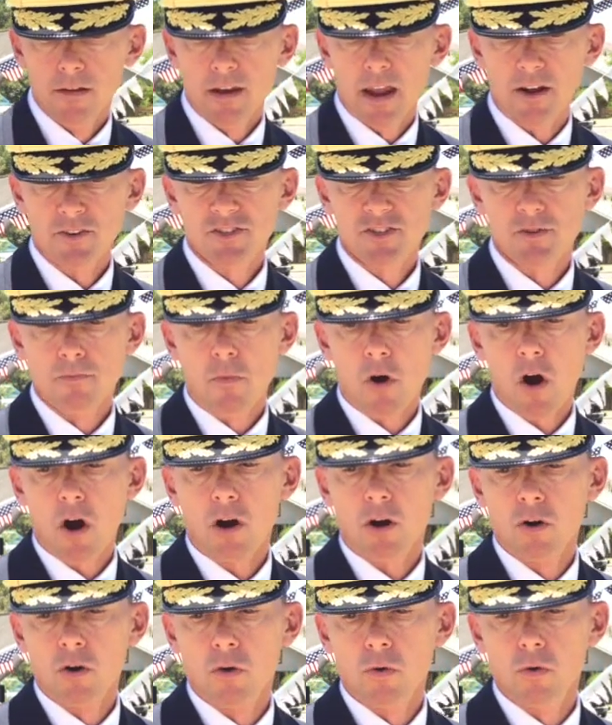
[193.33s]
Now
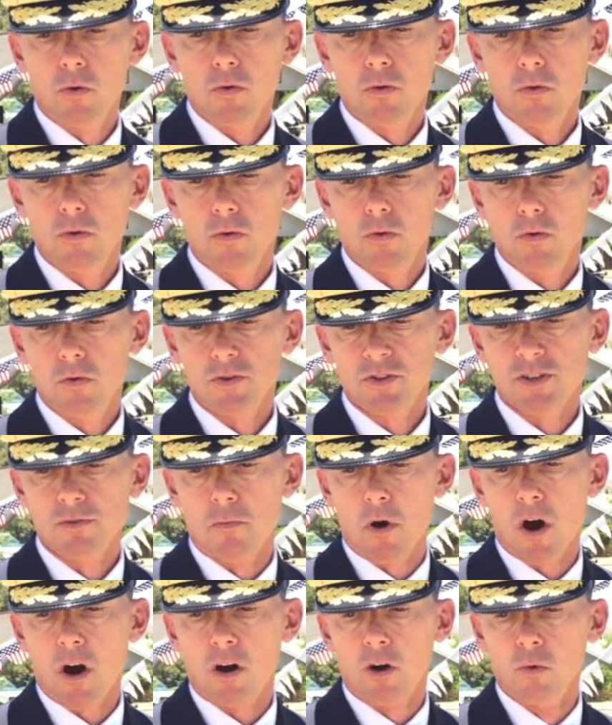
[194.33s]
tomorrow
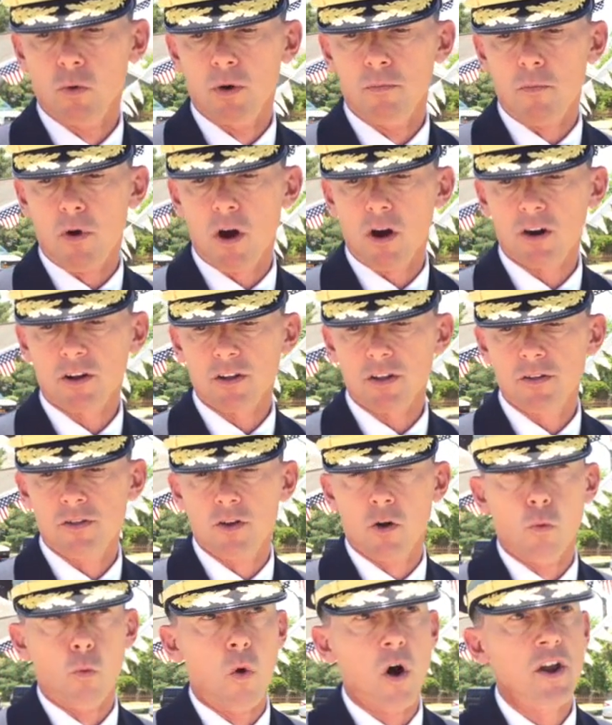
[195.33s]
will mark
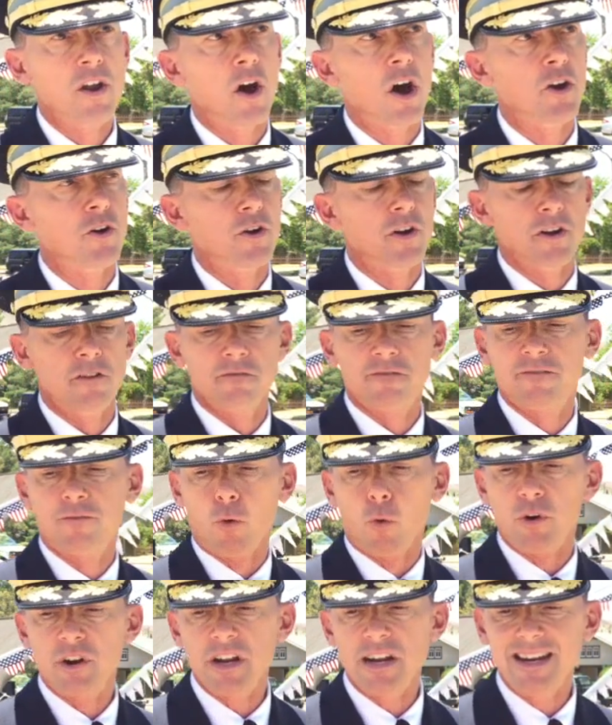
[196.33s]
the
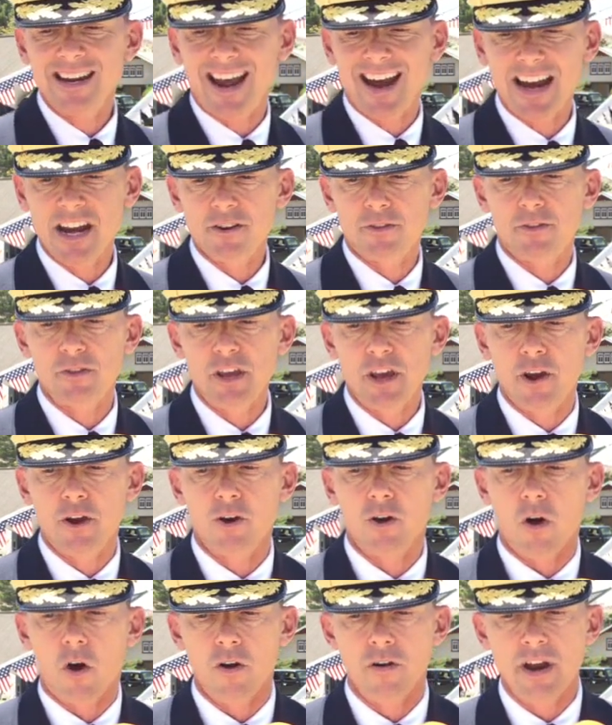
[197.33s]
149th
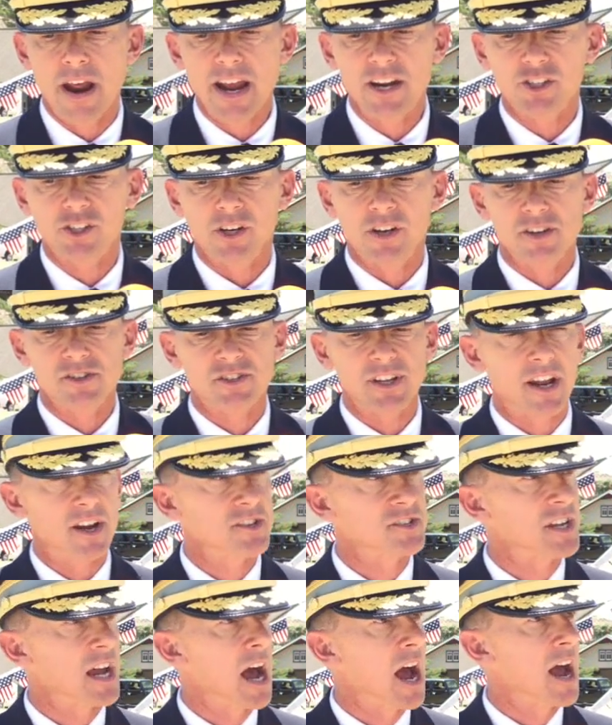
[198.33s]
year our nation has set
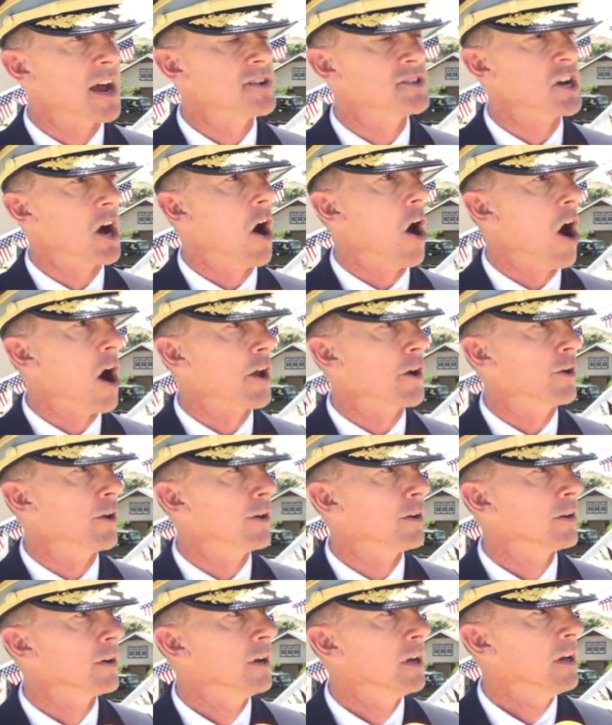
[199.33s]
aside to
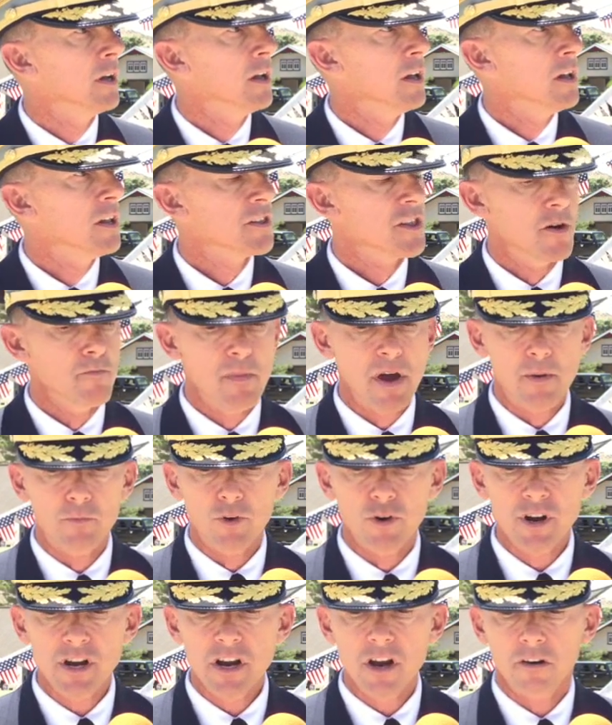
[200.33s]
honor the
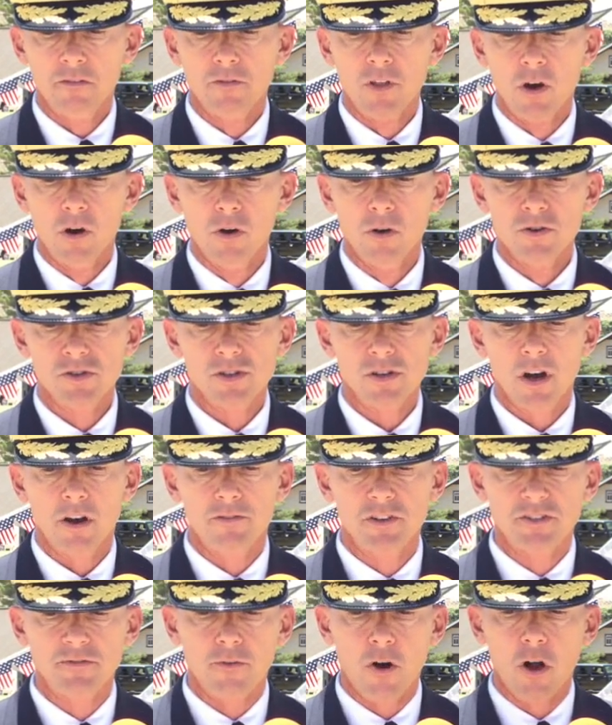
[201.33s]
memory of those of
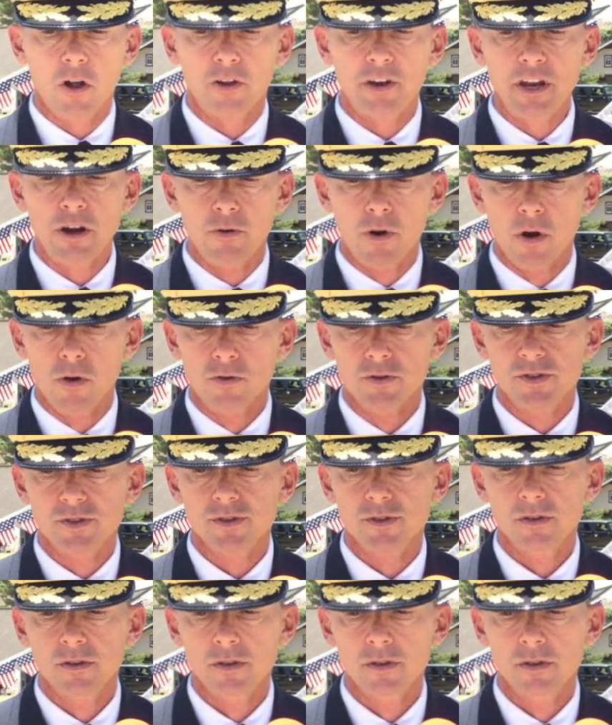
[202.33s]
its fallen heroes.